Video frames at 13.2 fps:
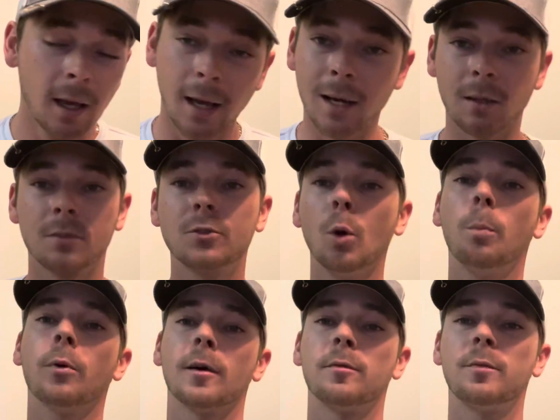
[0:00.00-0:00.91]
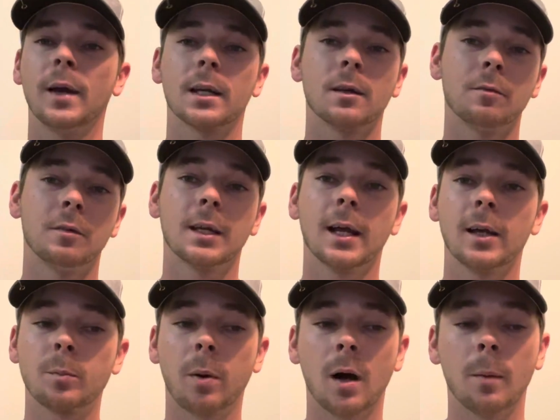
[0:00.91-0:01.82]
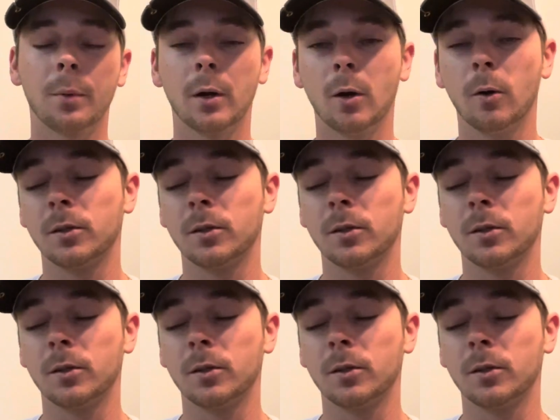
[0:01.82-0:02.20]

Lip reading: And it's super effective to catch pompano.